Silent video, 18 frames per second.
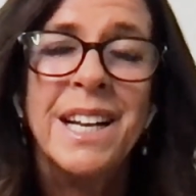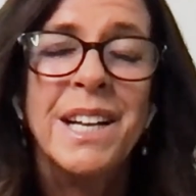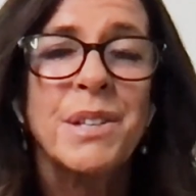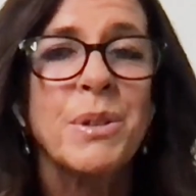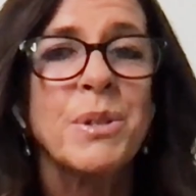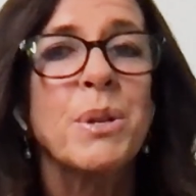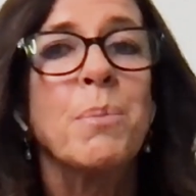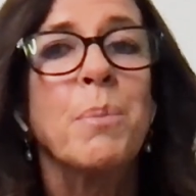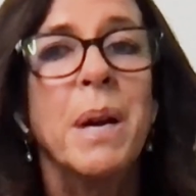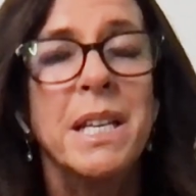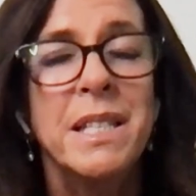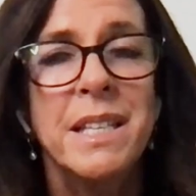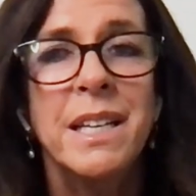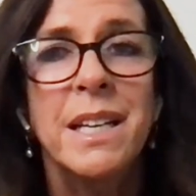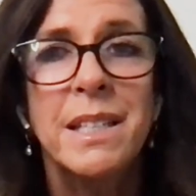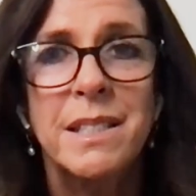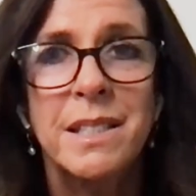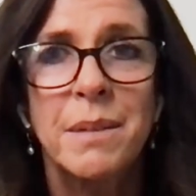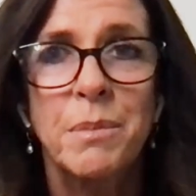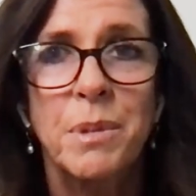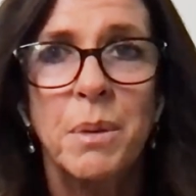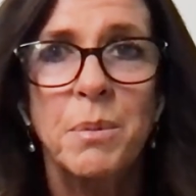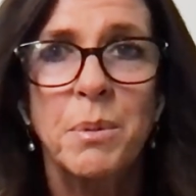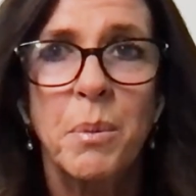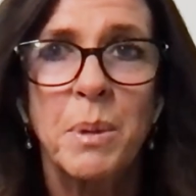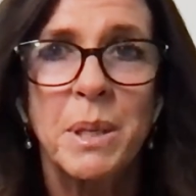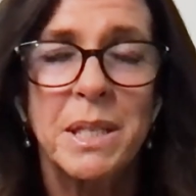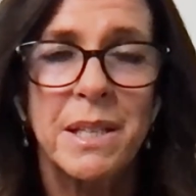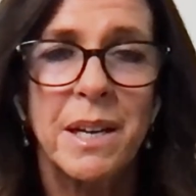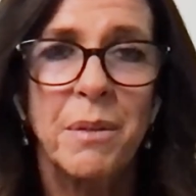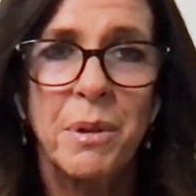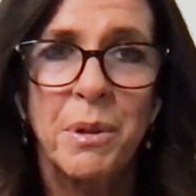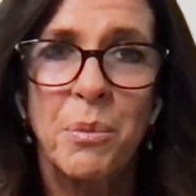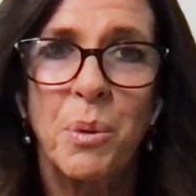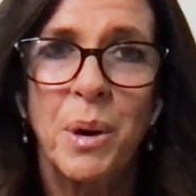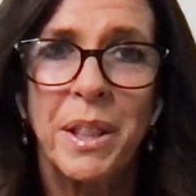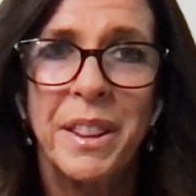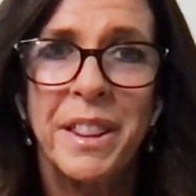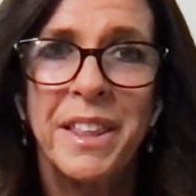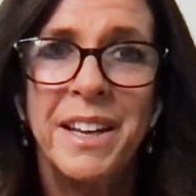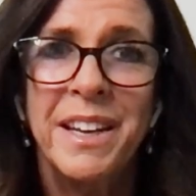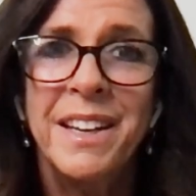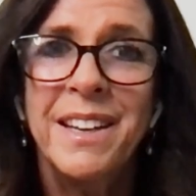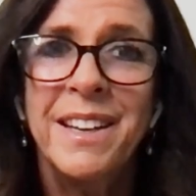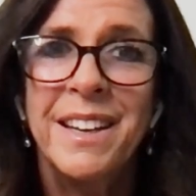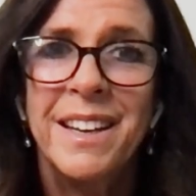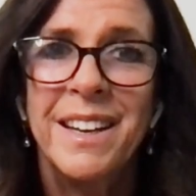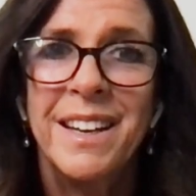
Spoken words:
So it's amazing how sometimes when we start with one thing,